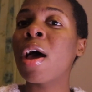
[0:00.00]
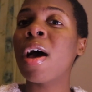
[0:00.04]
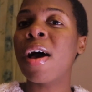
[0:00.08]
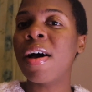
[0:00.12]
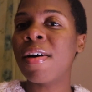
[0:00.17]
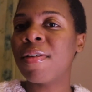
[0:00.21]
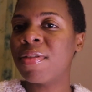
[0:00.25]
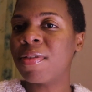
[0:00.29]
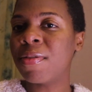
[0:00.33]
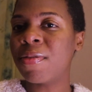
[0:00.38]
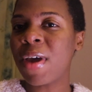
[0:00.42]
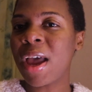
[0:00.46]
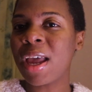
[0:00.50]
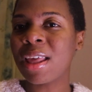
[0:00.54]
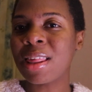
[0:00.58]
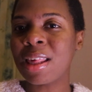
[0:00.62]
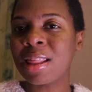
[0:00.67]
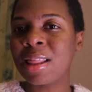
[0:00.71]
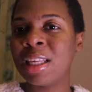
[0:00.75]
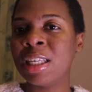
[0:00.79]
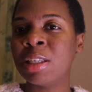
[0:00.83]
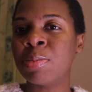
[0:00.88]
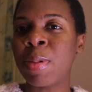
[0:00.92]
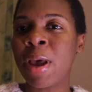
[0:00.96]
of the fact
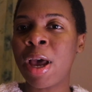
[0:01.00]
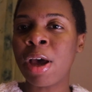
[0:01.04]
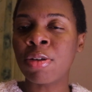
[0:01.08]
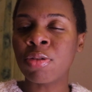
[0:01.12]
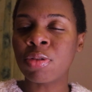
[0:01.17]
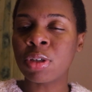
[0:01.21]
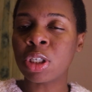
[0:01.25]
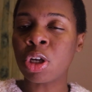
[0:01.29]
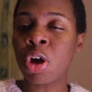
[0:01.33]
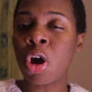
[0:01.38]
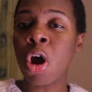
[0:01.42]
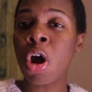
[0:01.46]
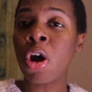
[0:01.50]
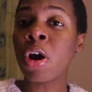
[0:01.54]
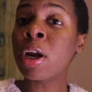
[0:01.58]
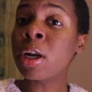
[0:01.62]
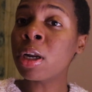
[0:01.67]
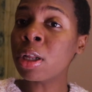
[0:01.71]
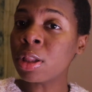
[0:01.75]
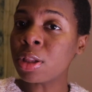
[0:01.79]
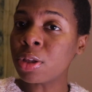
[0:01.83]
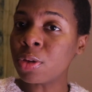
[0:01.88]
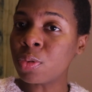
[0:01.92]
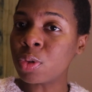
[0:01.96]
that these boundaries are
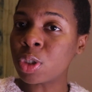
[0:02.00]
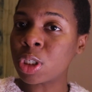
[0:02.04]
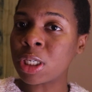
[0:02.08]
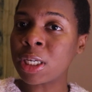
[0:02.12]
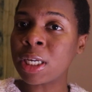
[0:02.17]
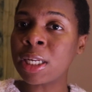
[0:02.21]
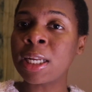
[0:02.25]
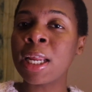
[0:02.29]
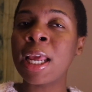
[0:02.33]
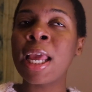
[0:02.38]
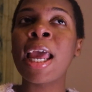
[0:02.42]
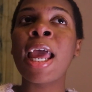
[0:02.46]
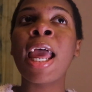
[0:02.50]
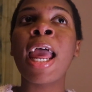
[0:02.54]
an illusion.